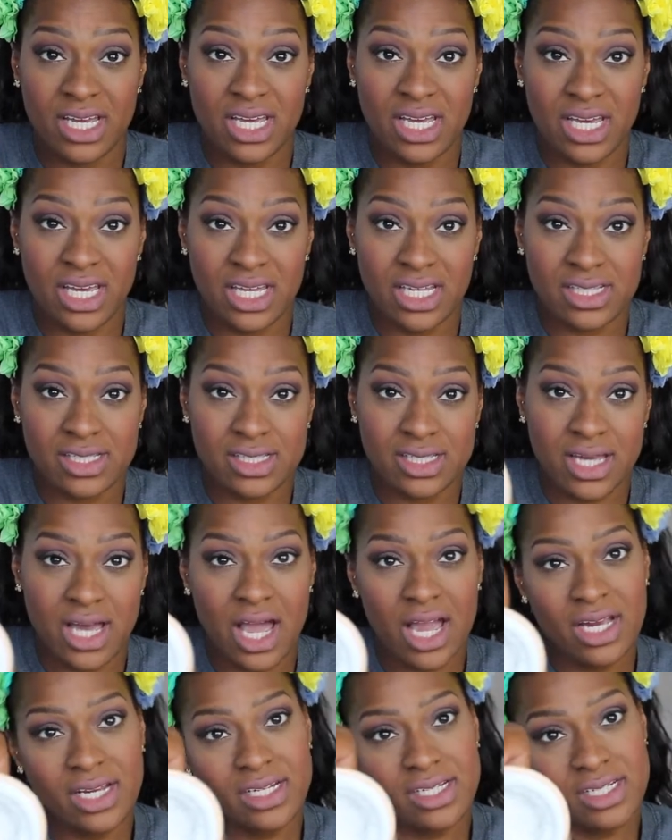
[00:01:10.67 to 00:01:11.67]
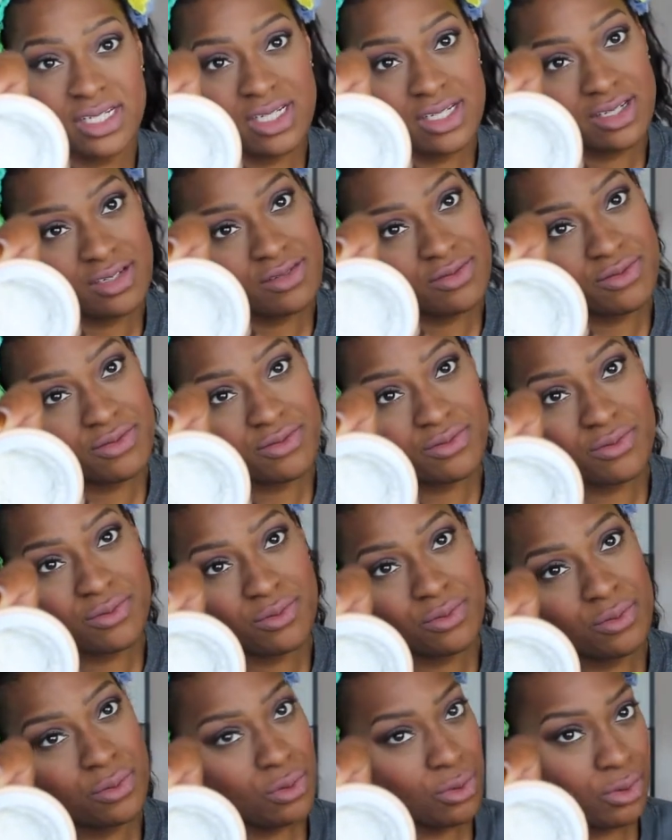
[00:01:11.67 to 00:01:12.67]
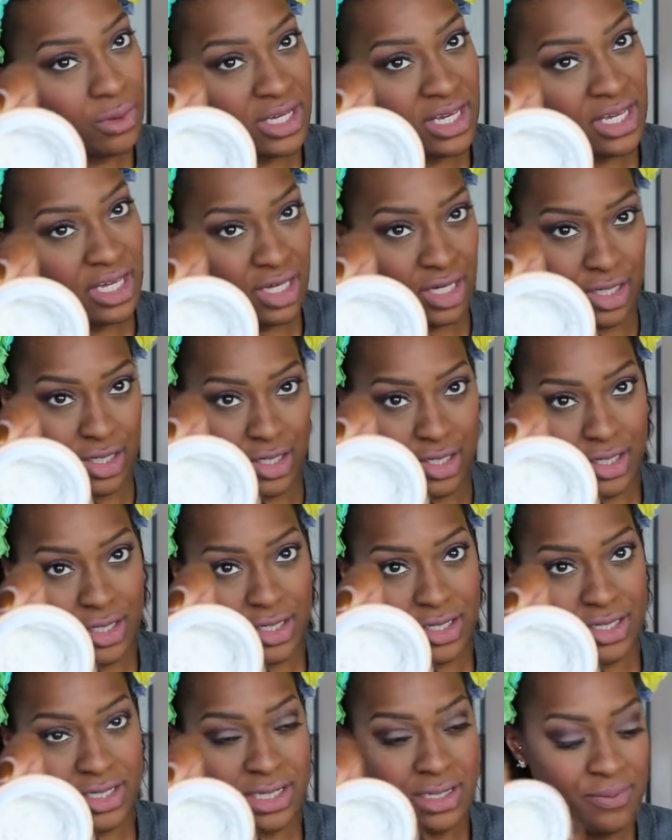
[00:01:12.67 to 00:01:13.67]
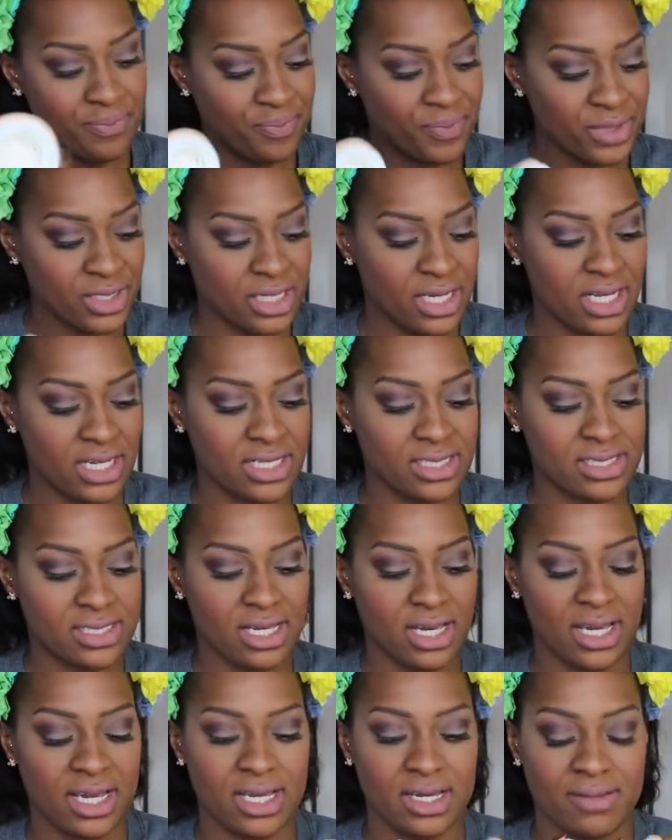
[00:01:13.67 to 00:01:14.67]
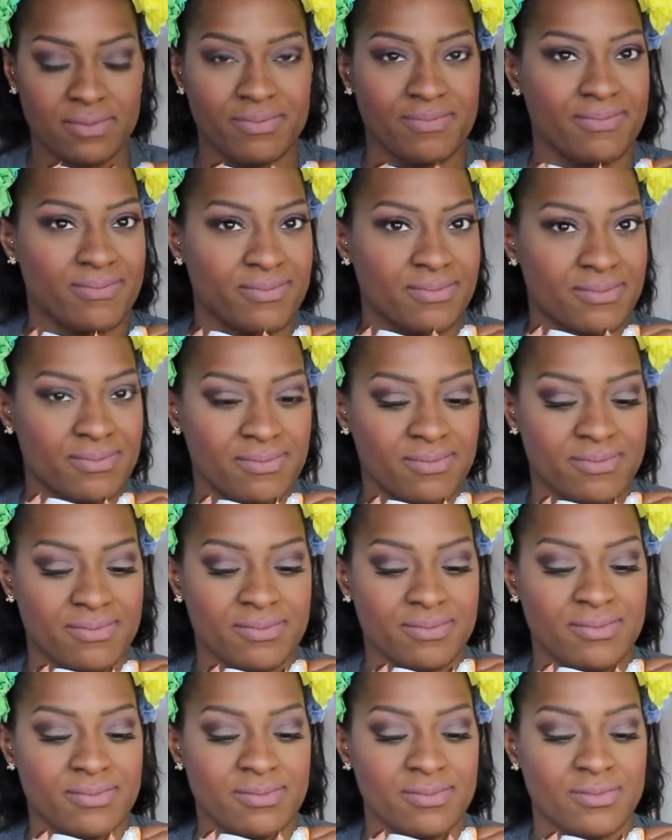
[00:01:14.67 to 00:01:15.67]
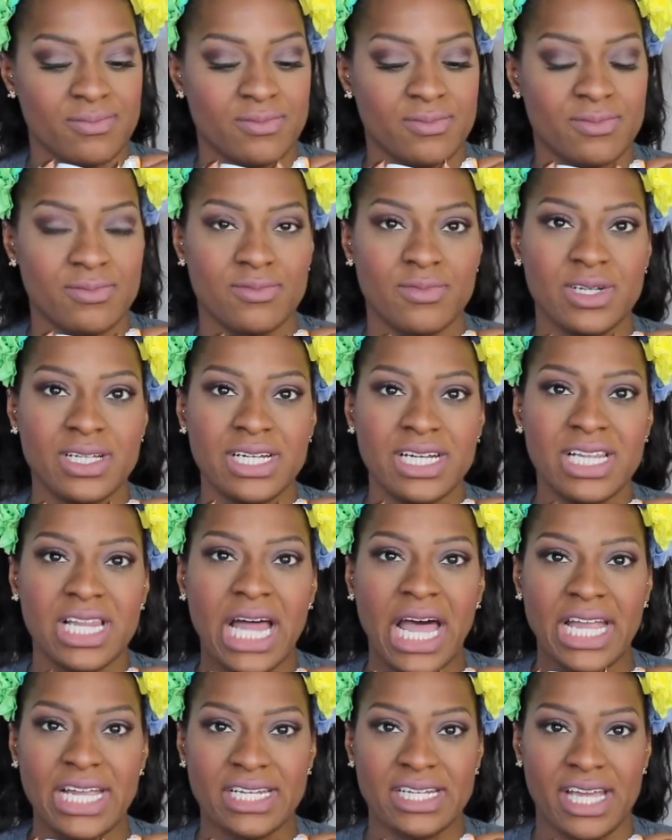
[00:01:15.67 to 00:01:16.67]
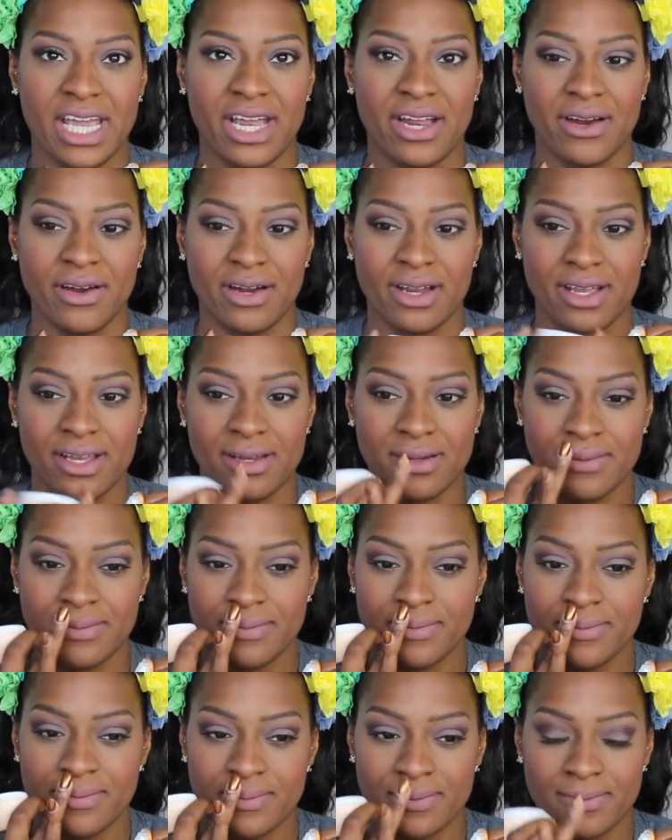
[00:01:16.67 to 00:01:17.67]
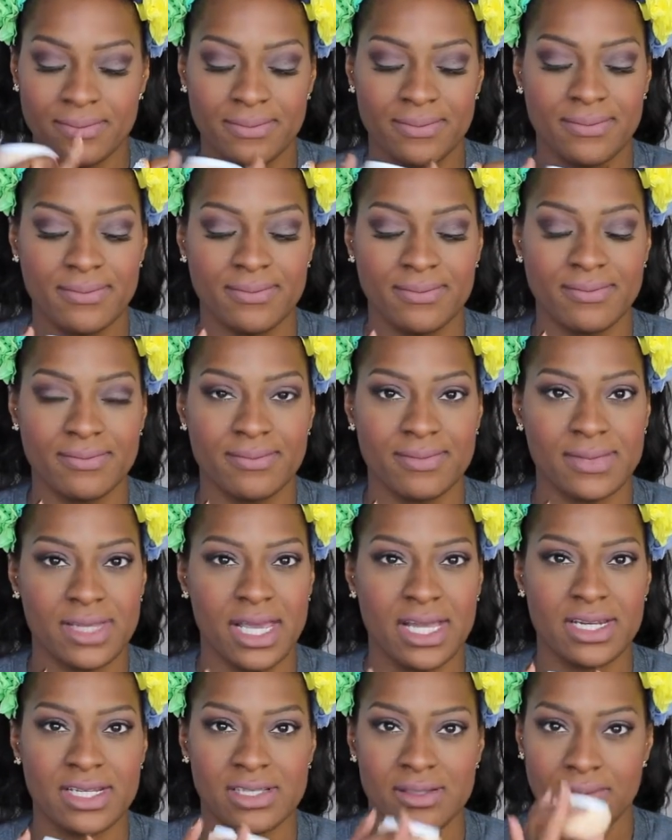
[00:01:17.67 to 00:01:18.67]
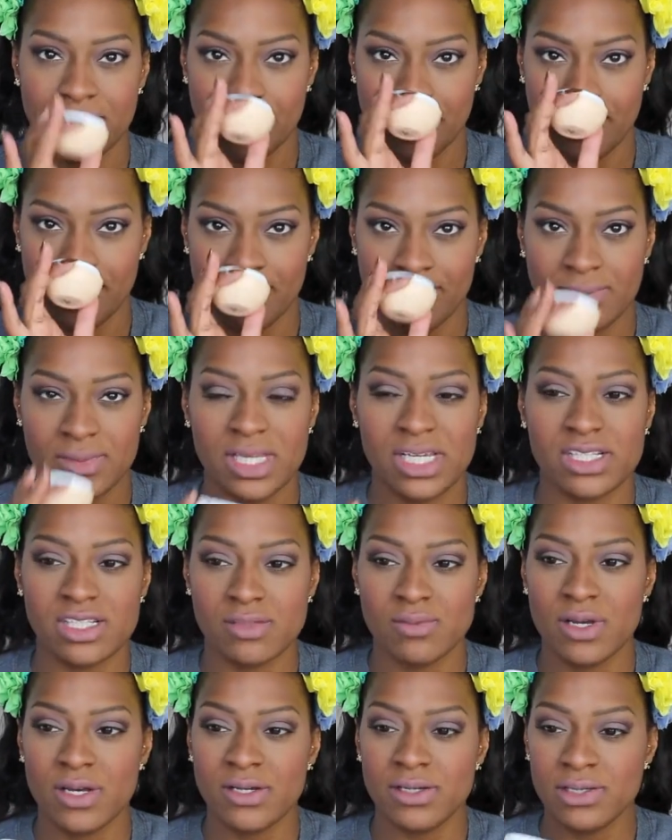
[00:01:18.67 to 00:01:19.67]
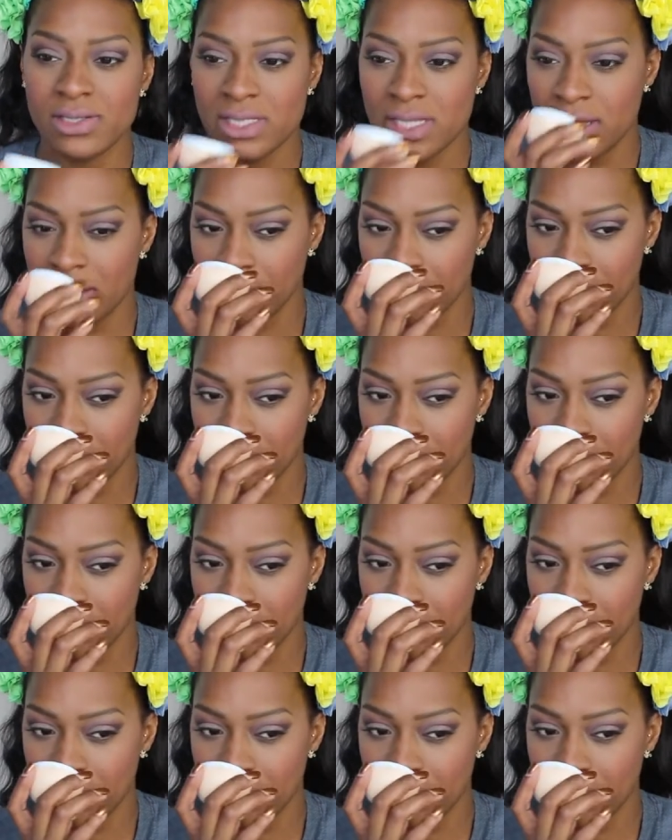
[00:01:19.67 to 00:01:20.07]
it's kind of weird, and it's like really light and airy, and it smells,